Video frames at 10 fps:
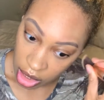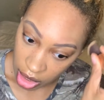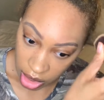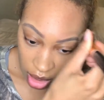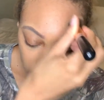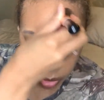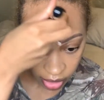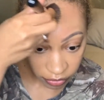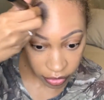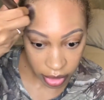had it
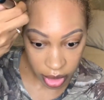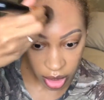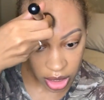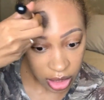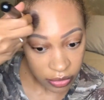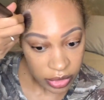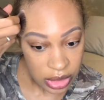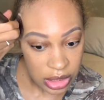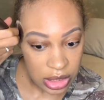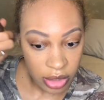been for Eve
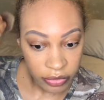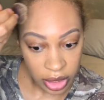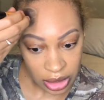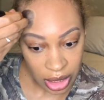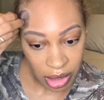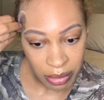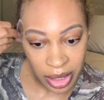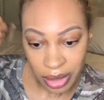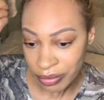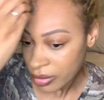and stuff like that. But